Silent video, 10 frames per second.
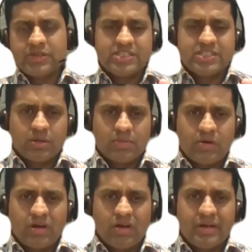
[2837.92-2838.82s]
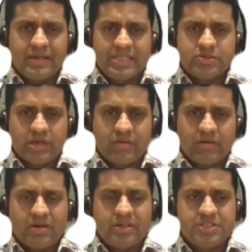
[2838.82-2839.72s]
so it is not about how long it takes to
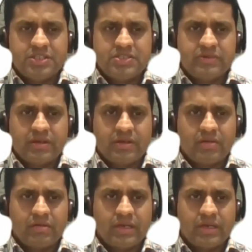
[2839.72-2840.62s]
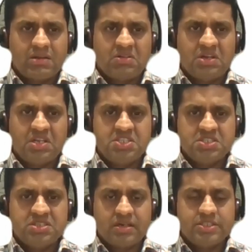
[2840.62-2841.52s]
acquire 100 genes, whether you're looking at 20
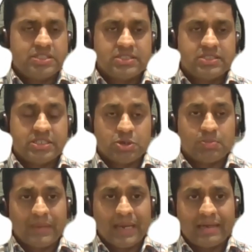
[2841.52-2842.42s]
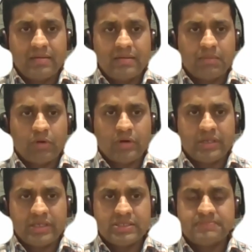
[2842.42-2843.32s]
genes, 100 genes, it does not matter. The
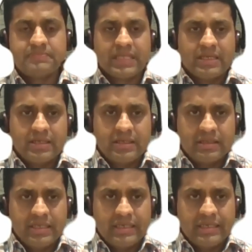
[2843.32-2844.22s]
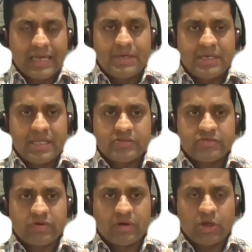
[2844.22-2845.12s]
point is the time it
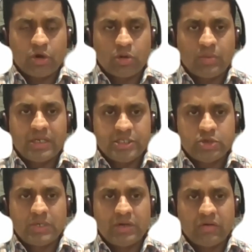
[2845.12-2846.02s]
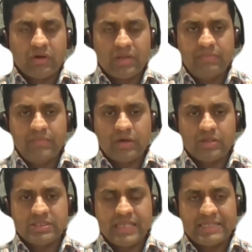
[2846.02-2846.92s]
takes for the automated instrument to run
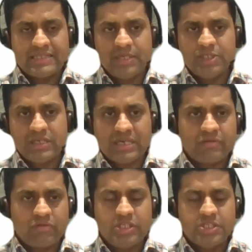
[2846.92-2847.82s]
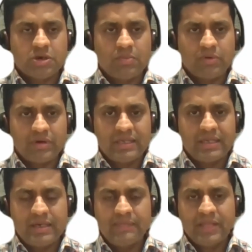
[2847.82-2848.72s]
because it has imaging and fluorescence component
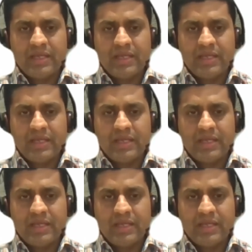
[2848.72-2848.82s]
in it.